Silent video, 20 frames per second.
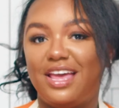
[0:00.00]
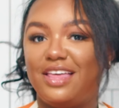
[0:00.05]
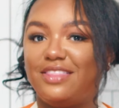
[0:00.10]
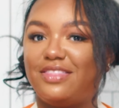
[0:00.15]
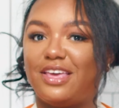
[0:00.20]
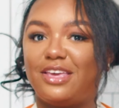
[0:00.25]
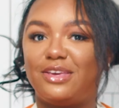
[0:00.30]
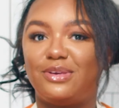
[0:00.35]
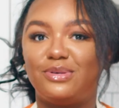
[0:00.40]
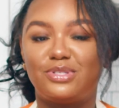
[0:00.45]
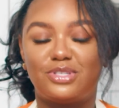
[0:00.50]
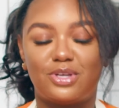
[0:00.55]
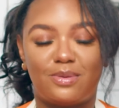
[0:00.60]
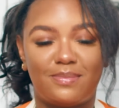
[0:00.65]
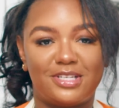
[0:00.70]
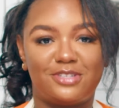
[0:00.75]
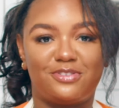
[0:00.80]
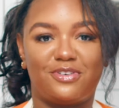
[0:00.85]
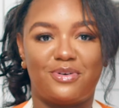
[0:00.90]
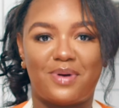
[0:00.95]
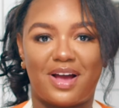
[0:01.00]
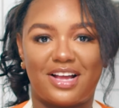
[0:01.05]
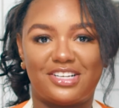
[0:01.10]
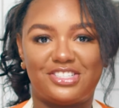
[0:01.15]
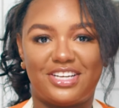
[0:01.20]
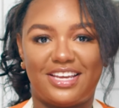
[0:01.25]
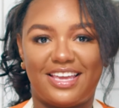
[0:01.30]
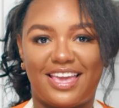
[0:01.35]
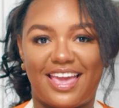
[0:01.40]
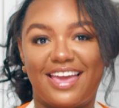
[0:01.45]
Thank you so much for
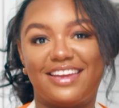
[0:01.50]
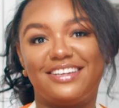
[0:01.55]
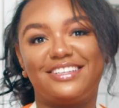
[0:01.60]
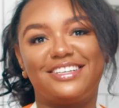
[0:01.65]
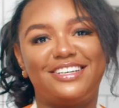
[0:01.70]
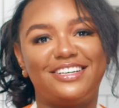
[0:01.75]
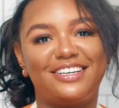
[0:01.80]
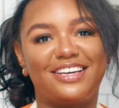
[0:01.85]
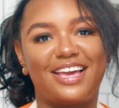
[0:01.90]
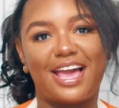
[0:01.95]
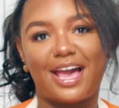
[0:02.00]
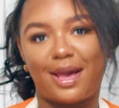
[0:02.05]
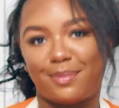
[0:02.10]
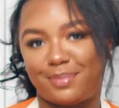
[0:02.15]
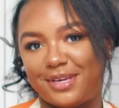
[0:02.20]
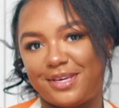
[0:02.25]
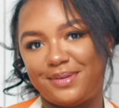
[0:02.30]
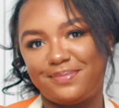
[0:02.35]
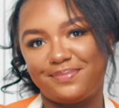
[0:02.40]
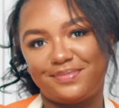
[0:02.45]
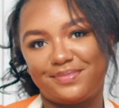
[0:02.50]
watching, and cook happy.